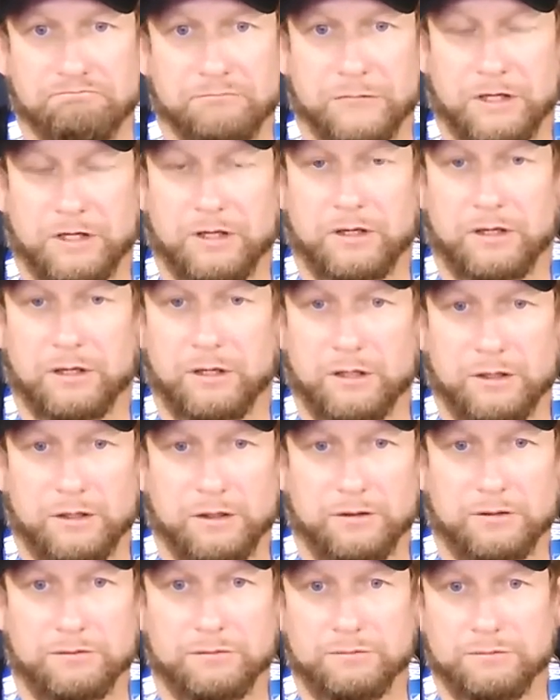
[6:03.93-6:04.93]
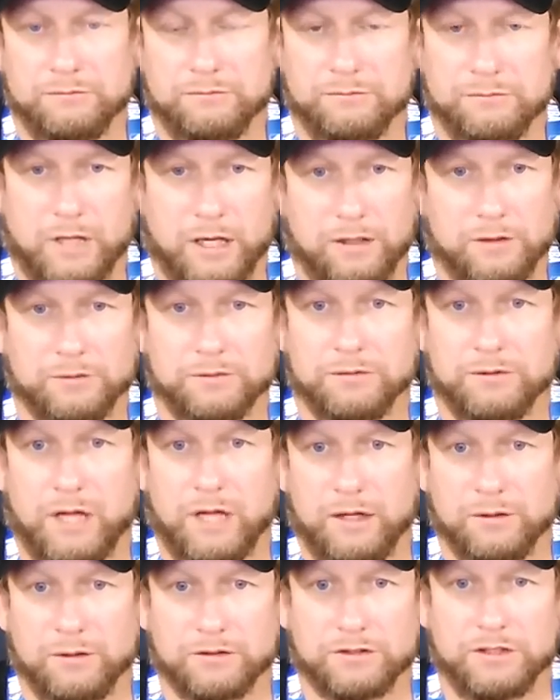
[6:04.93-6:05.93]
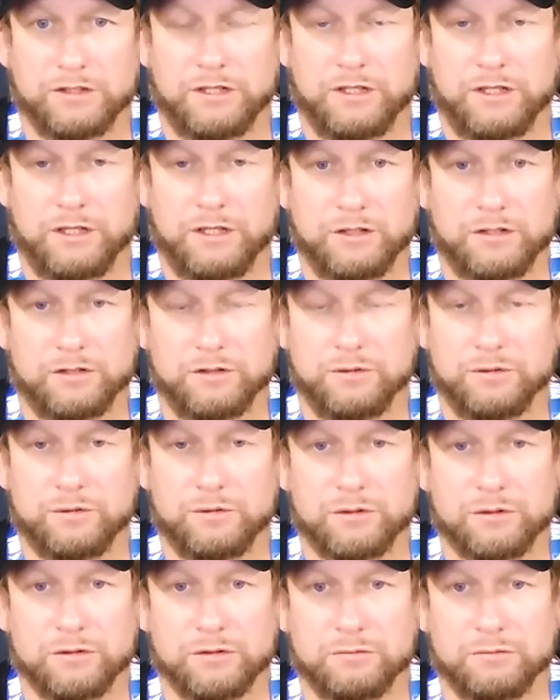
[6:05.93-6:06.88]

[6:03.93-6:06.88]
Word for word: Uh, I don't I don't see any issues.